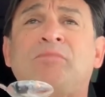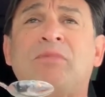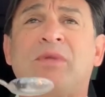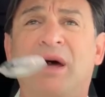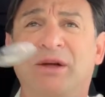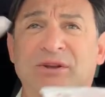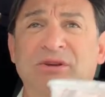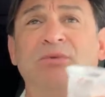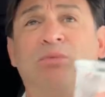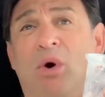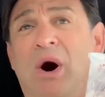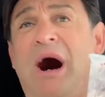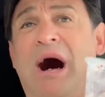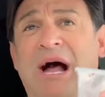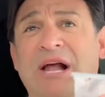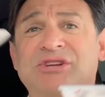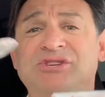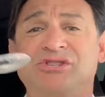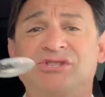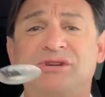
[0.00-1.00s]
I do
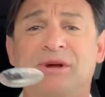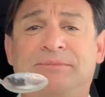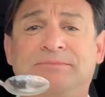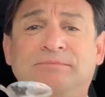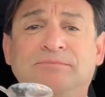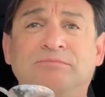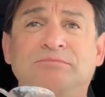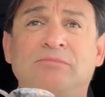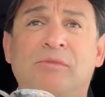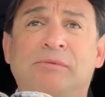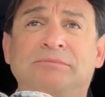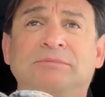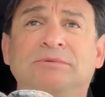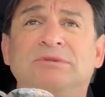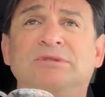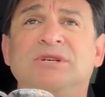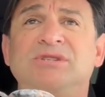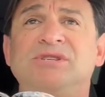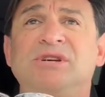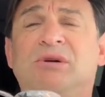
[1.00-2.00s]
watch,
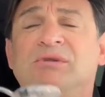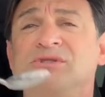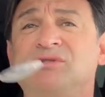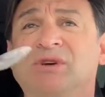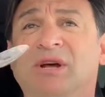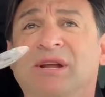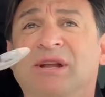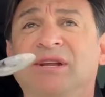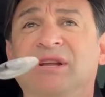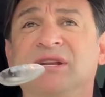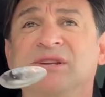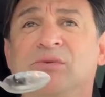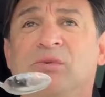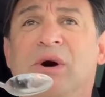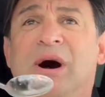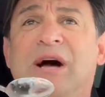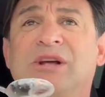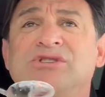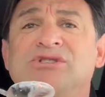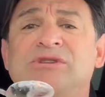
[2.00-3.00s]
because you always need to
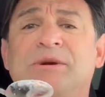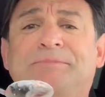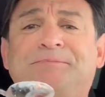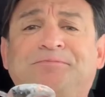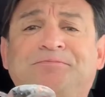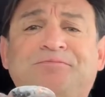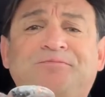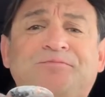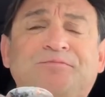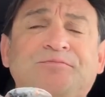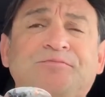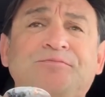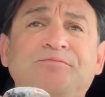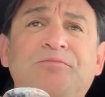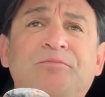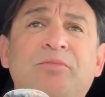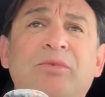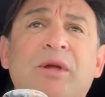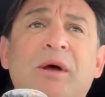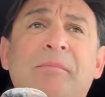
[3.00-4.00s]
watch,
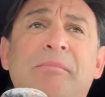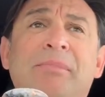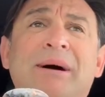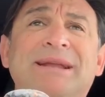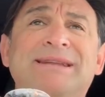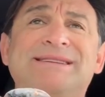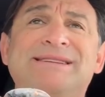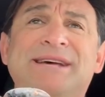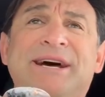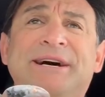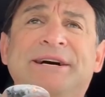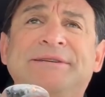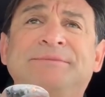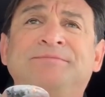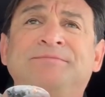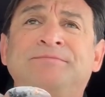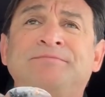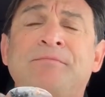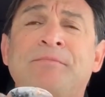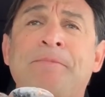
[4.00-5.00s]
but
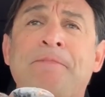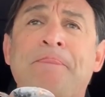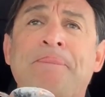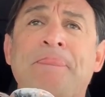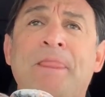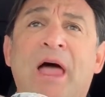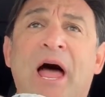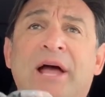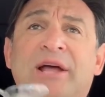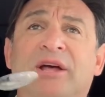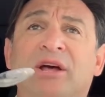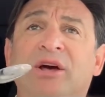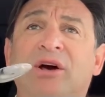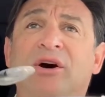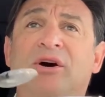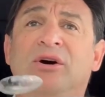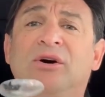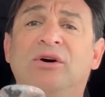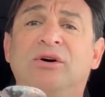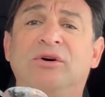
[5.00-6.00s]
I can
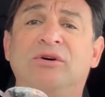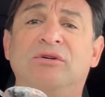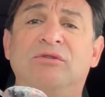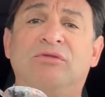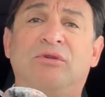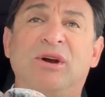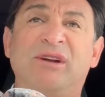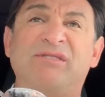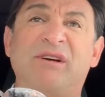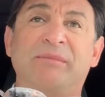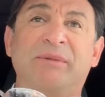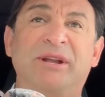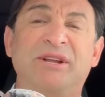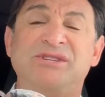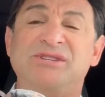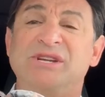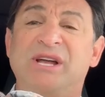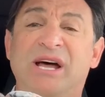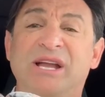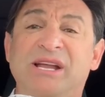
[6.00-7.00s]
go 45
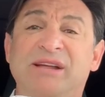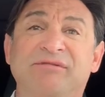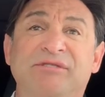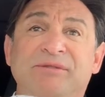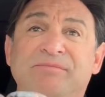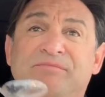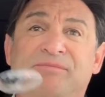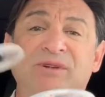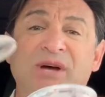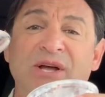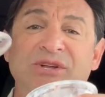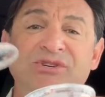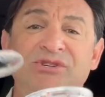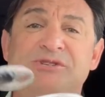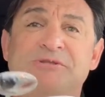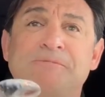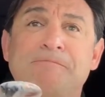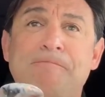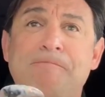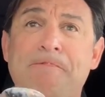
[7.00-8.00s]
minutes, not even
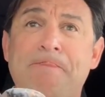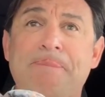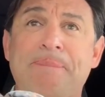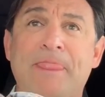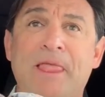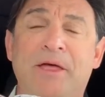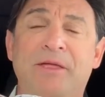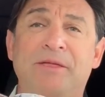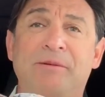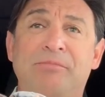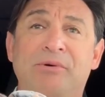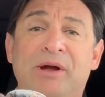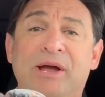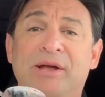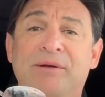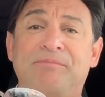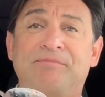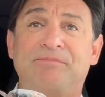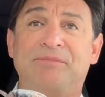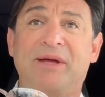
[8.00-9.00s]
touch the
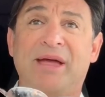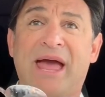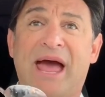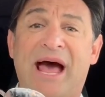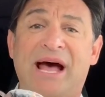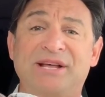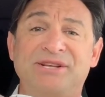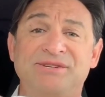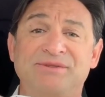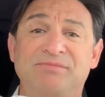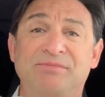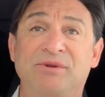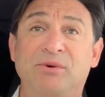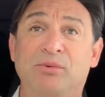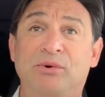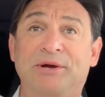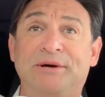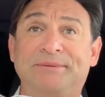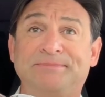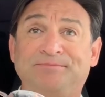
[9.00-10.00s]
brake, the gas, the
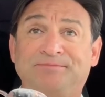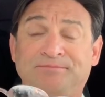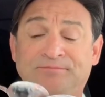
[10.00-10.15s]
wheel.